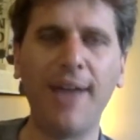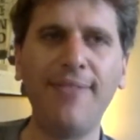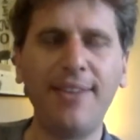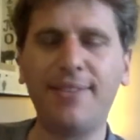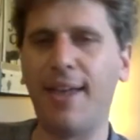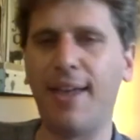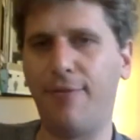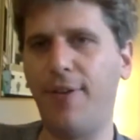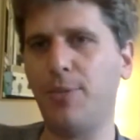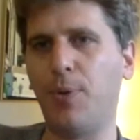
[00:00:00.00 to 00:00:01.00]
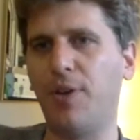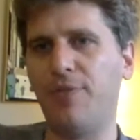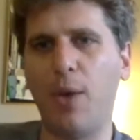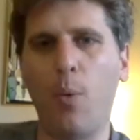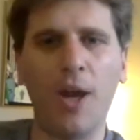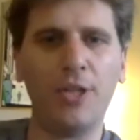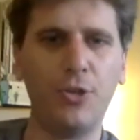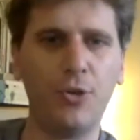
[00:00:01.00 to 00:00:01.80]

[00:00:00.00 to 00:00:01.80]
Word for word: I think that Facebook, if they wanted to,